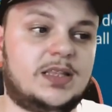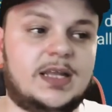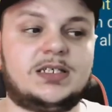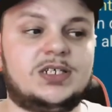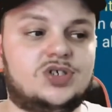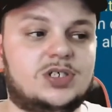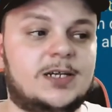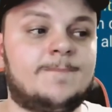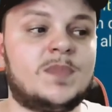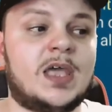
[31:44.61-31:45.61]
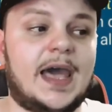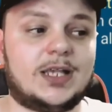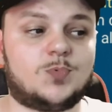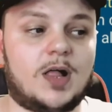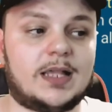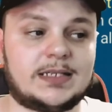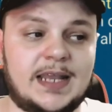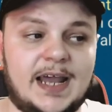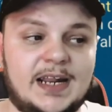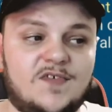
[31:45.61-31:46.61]
That's interesting, as well as an
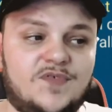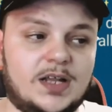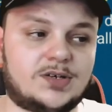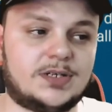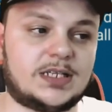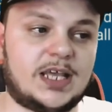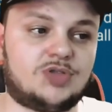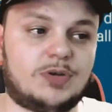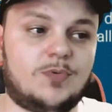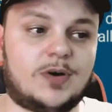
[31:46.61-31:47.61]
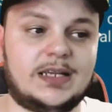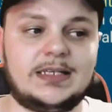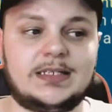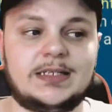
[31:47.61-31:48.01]
added effect on his A3 where he